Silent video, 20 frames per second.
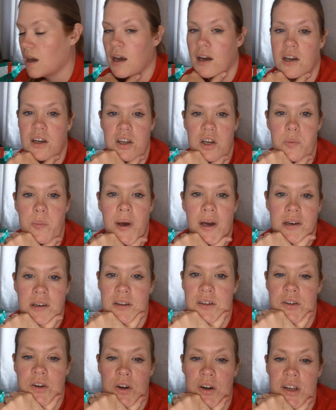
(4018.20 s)
good amount of
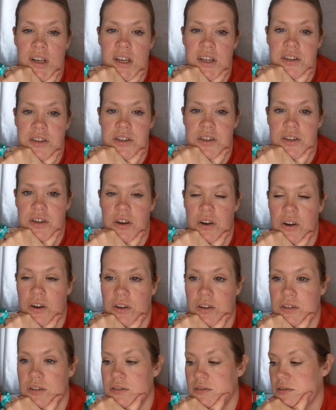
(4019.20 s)
knowledge
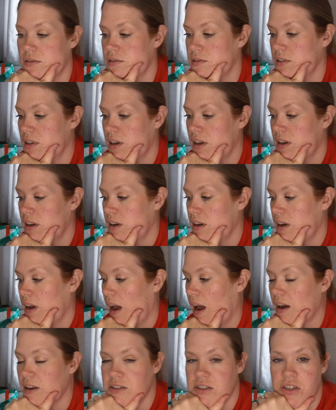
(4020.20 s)
on
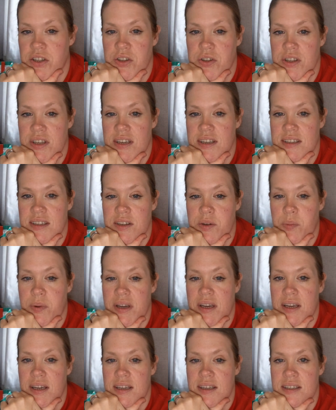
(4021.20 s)
how to do things a little bit
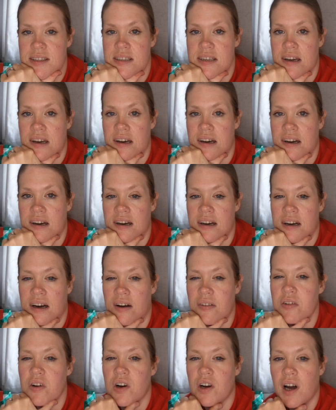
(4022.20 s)
easier. I've
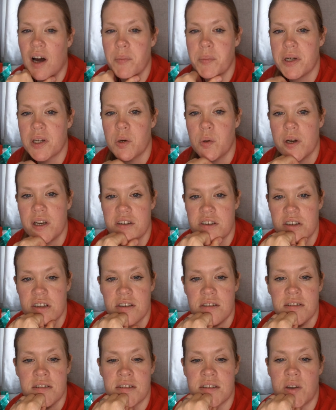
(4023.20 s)
got a couple of questions